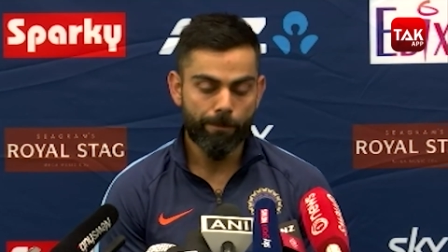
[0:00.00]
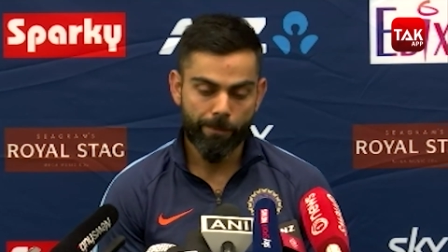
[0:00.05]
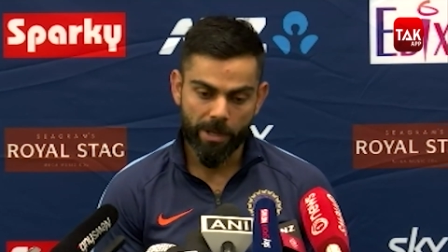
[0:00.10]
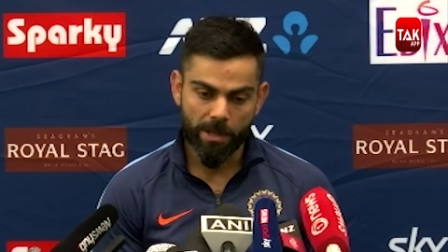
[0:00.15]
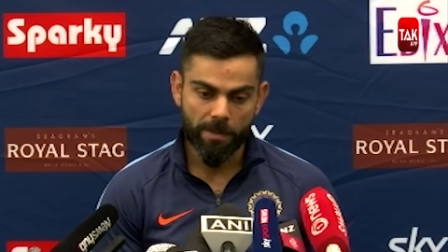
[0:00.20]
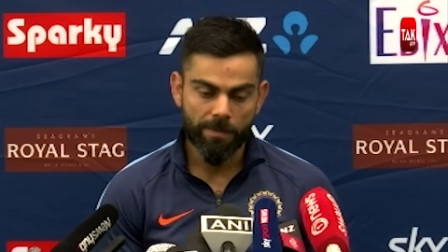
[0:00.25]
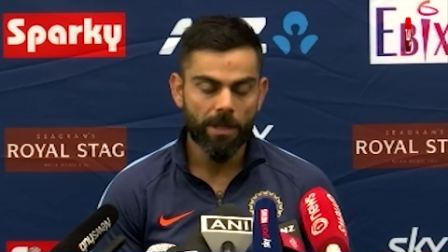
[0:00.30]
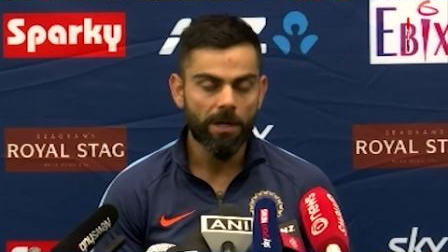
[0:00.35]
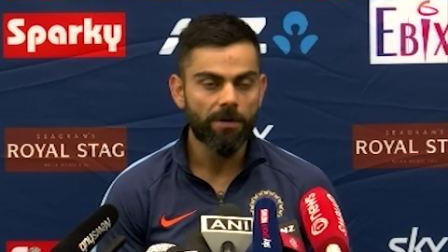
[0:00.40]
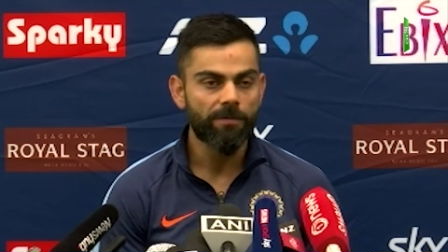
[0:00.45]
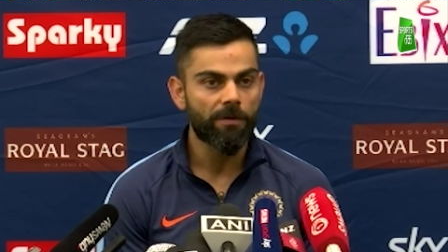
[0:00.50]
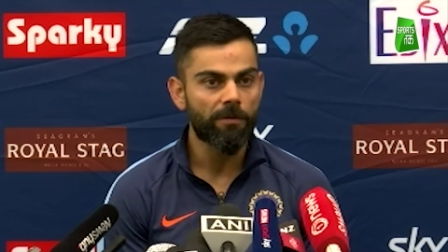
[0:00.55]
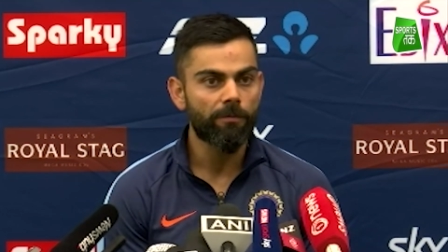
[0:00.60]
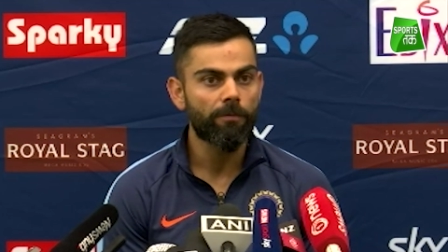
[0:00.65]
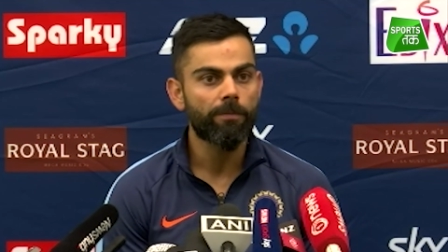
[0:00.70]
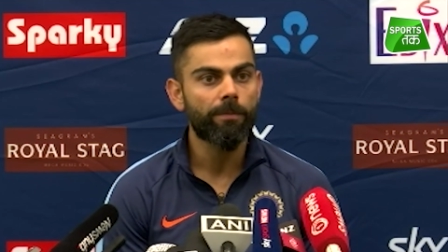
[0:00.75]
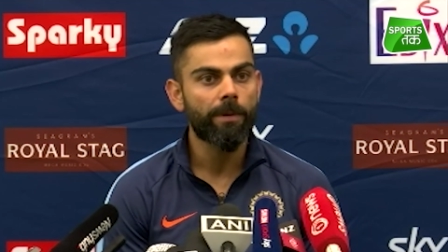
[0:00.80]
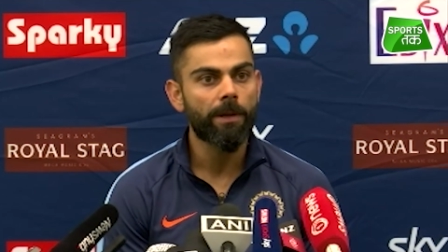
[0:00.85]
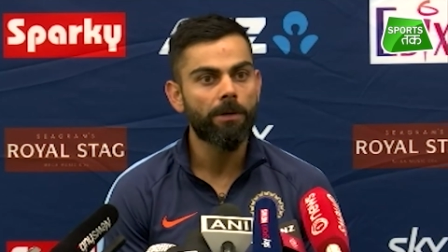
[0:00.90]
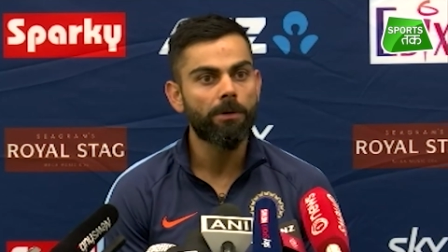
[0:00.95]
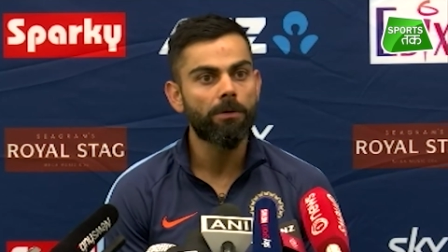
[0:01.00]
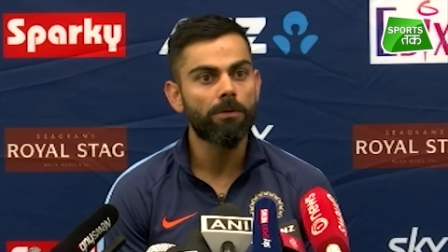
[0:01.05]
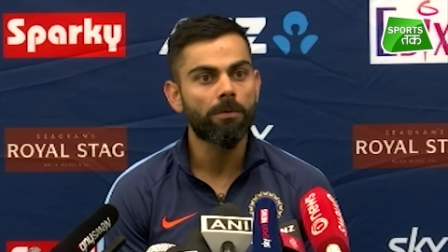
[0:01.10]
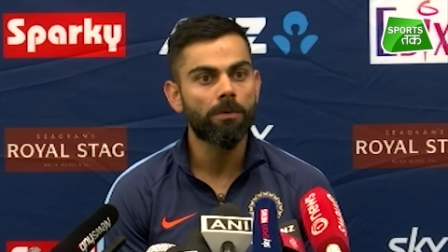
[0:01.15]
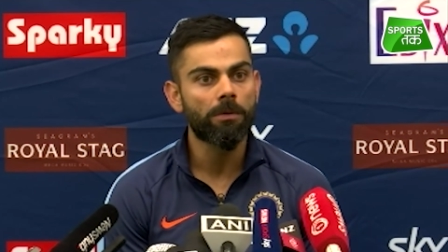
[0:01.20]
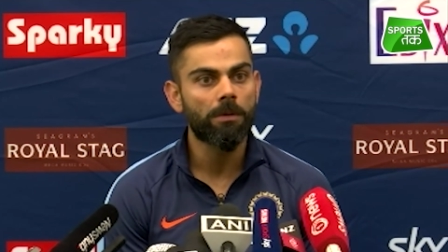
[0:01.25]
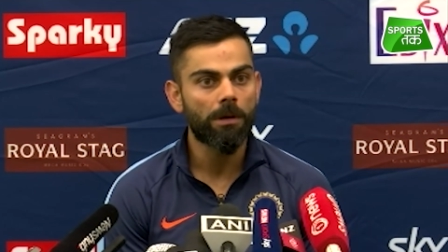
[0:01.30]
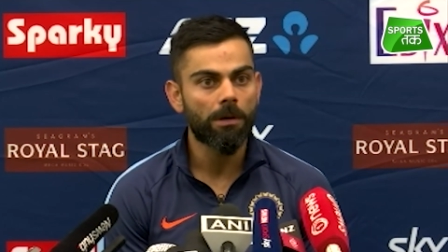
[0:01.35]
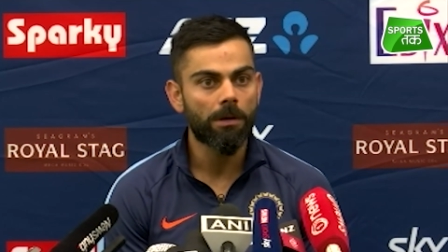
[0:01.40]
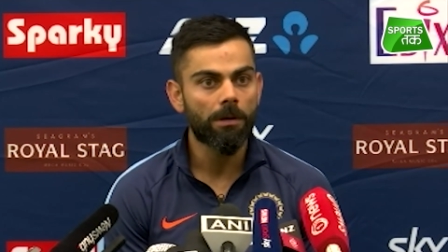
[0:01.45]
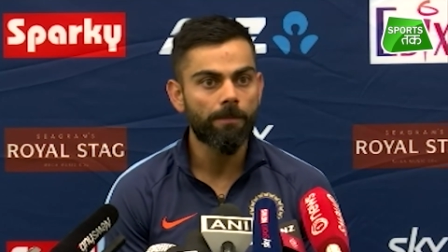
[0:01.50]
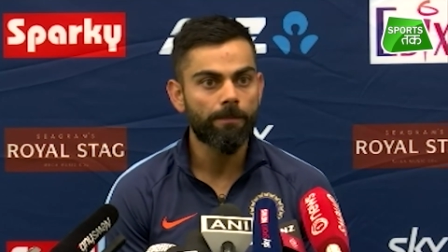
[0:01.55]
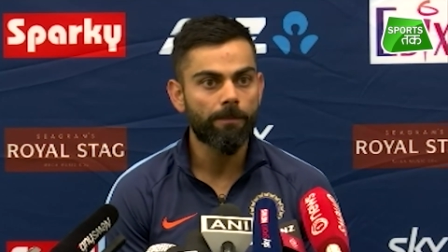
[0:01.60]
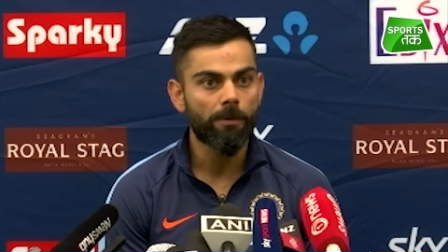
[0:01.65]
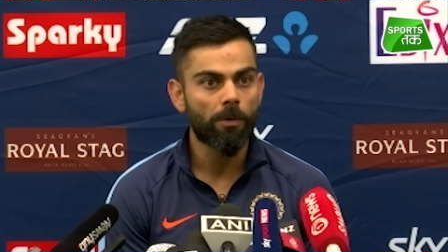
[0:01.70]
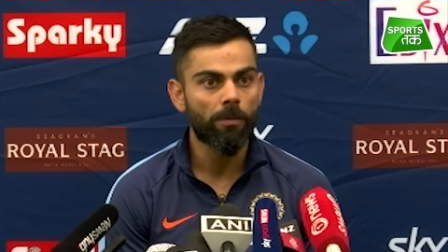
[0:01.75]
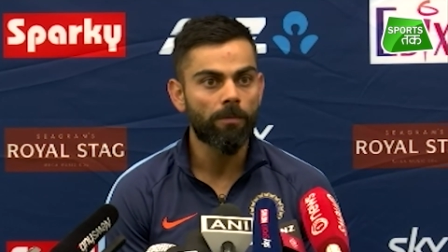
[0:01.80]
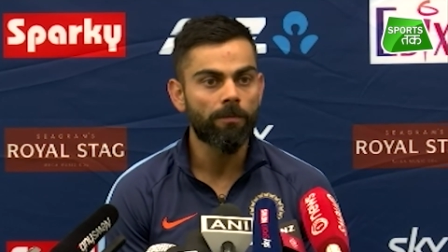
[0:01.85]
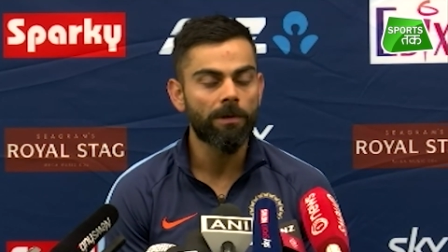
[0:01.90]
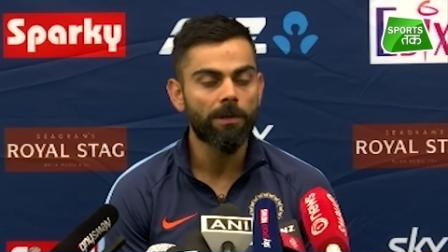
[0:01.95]
be in that frame of mind to
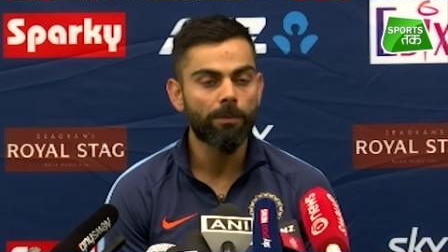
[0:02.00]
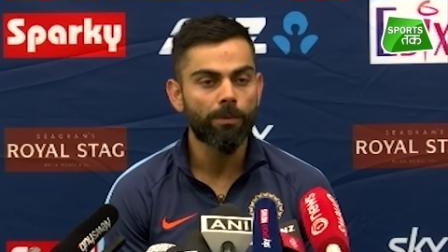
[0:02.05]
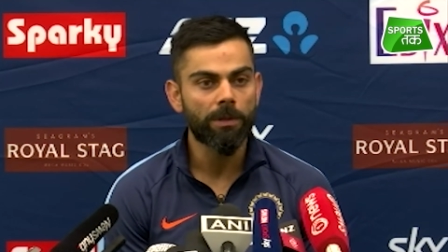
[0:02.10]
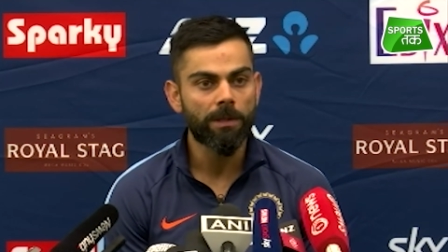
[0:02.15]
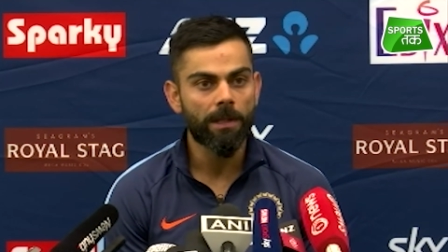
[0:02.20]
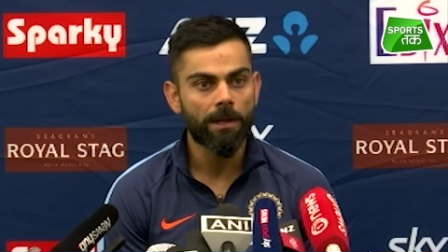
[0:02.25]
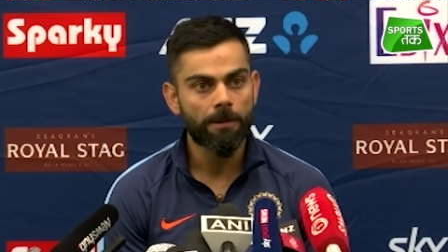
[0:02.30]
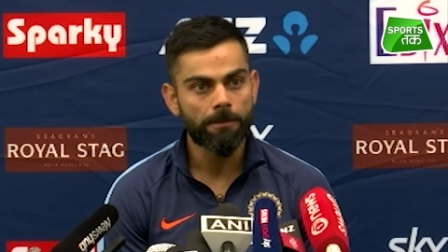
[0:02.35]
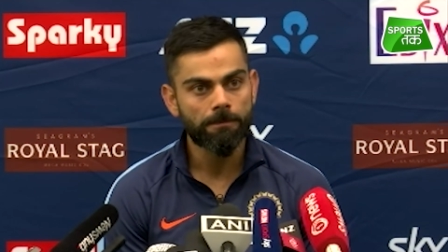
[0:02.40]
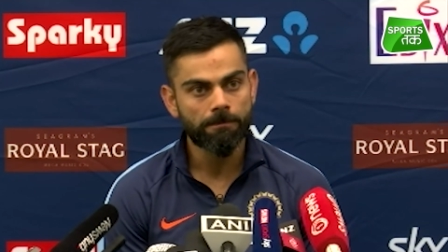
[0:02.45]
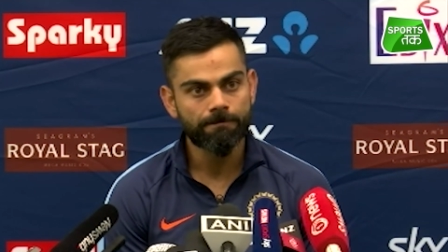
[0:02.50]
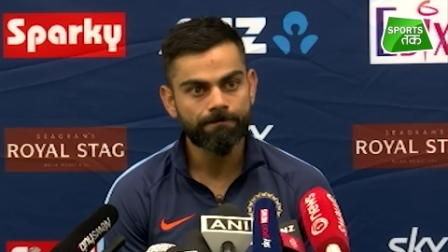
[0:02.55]
hopefully win that.